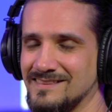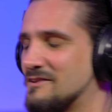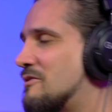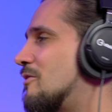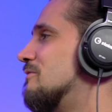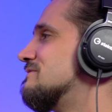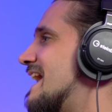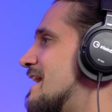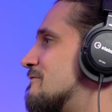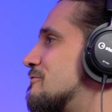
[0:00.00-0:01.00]
you know, on
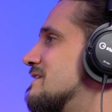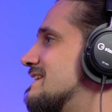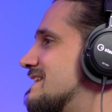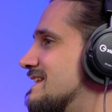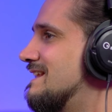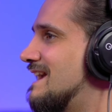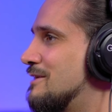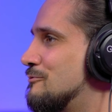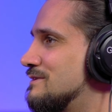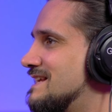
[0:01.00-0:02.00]
every key,
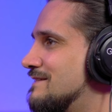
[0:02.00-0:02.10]
and it will